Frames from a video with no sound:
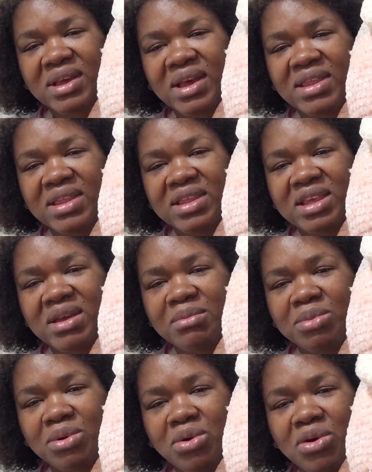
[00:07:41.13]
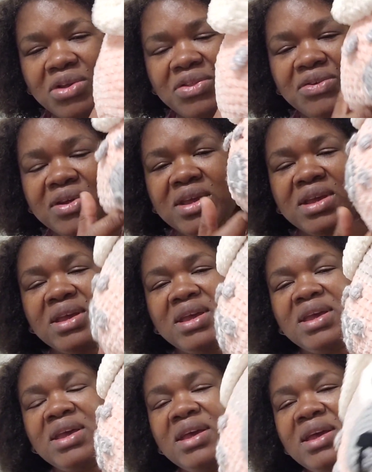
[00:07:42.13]
I did the embroidery.
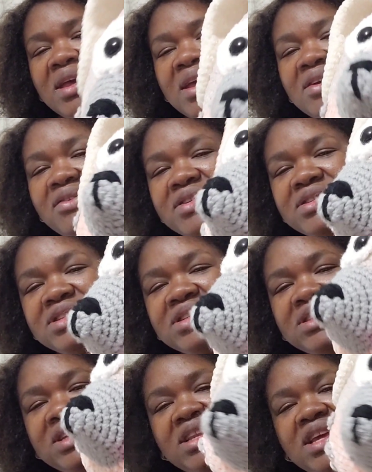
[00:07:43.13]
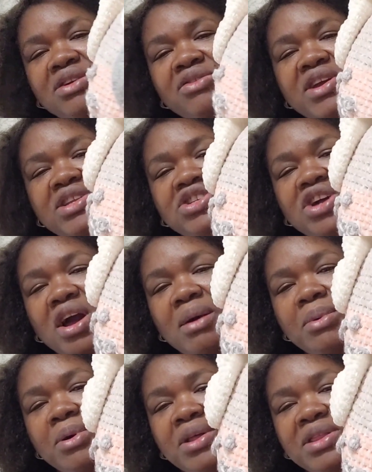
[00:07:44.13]
Crystal did a great
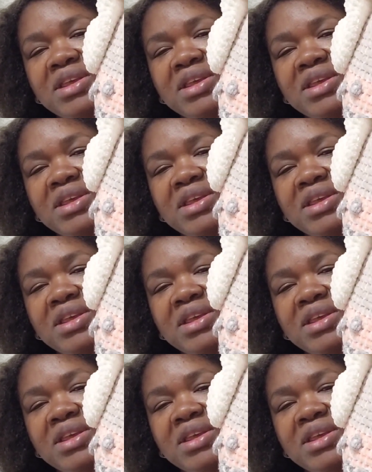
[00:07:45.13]
job on